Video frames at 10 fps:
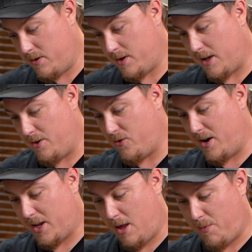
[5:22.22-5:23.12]
Again, trying
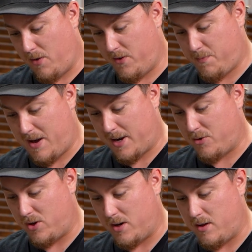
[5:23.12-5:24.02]
to keep all this
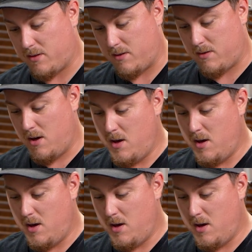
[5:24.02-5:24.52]
packaging nice because